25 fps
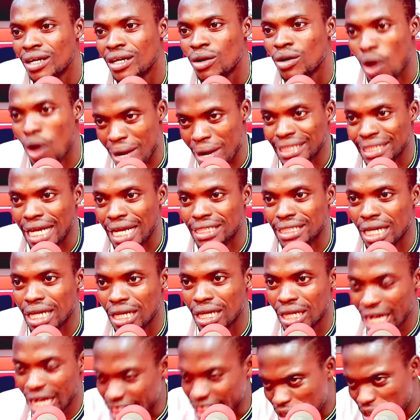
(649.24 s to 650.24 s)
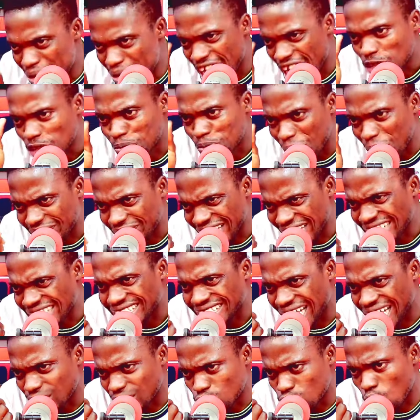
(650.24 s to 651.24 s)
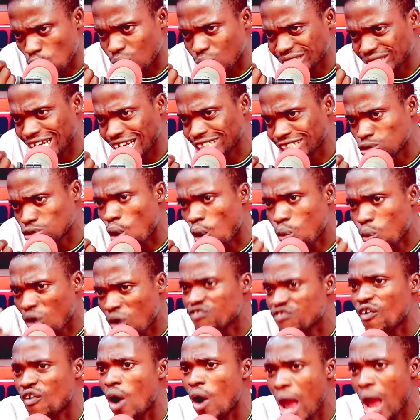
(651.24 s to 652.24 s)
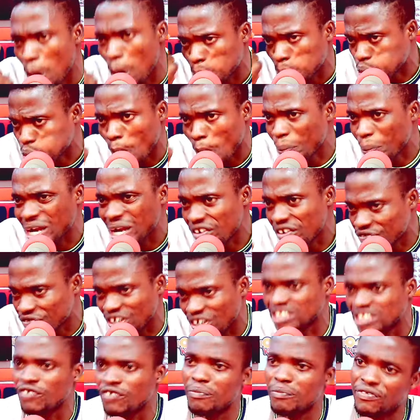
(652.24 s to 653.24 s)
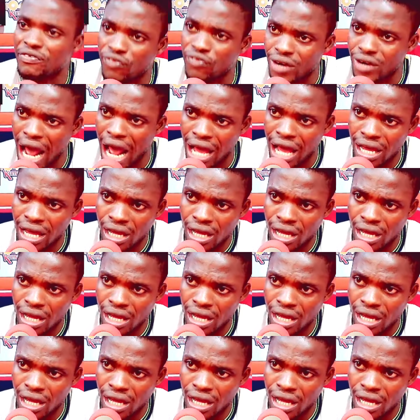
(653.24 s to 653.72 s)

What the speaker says: Correct, I say. It means protest Santa Rocosses will call for a proper defensive midfield.